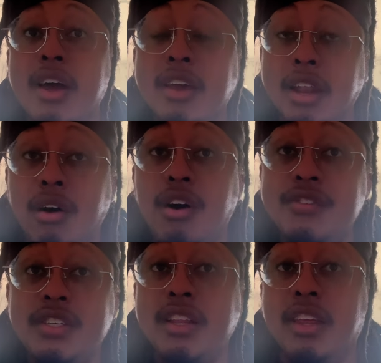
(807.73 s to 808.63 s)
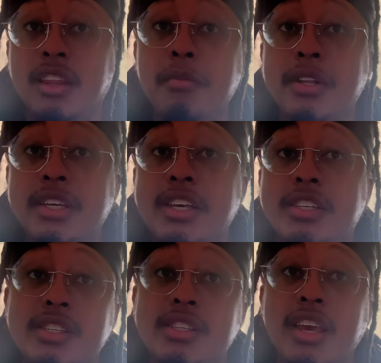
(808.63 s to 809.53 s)
can offset the
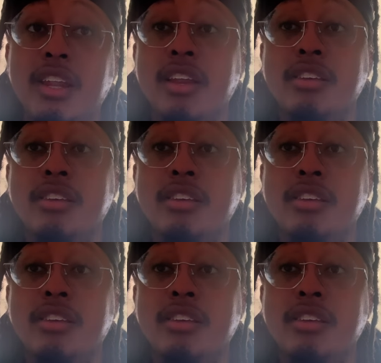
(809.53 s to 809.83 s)
limitations seen in